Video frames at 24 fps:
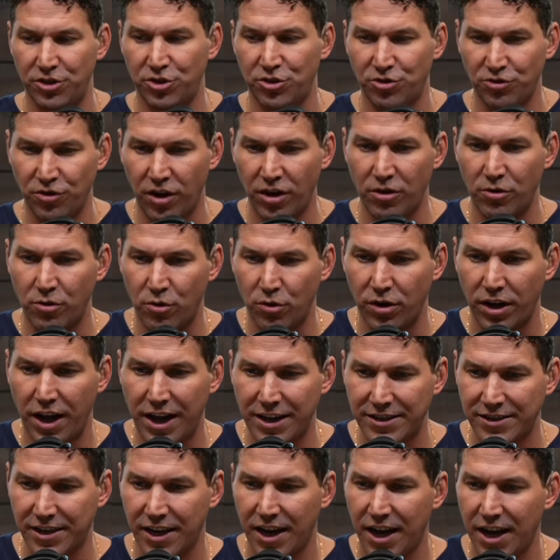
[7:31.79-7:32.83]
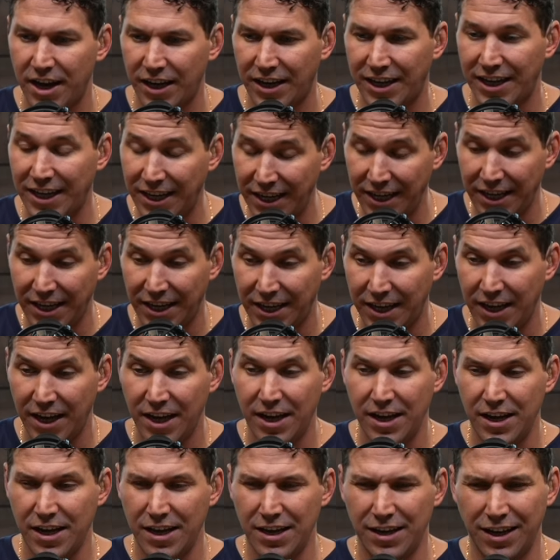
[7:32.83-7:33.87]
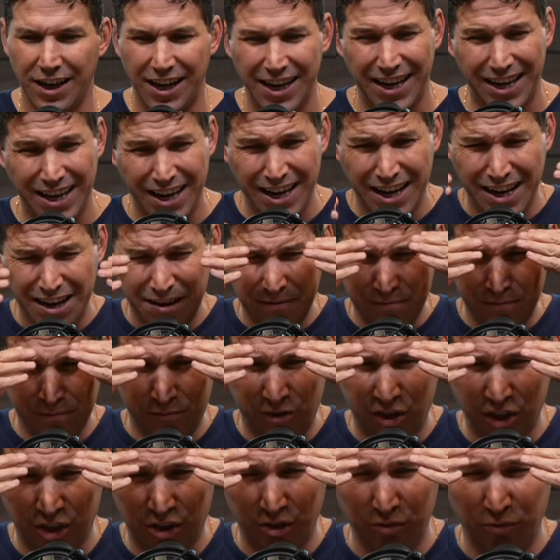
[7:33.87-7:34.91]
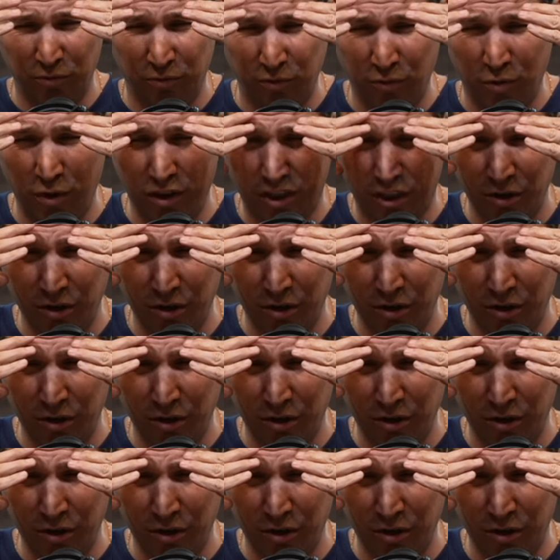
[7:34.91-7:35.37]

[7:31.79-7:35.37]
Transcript: struggled as a, a kid like just with the